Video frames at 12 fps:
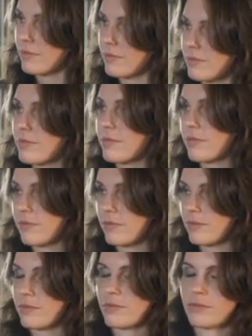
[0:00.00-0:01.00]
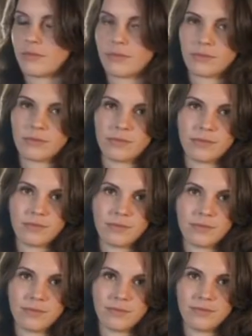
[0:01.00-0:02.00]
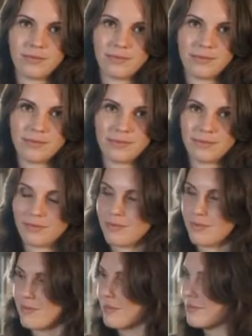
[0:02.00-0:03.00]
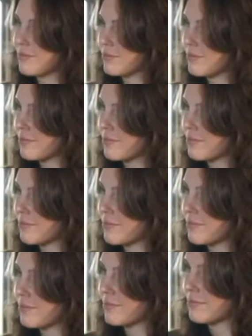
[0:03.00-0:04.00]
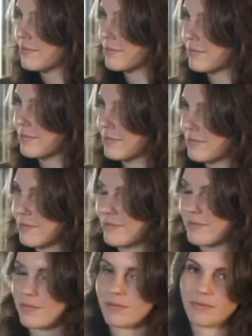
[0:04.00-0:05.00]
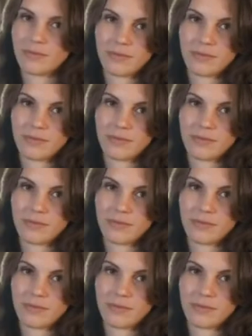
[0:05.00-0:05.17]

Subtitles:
No words are spoken by the person on screen.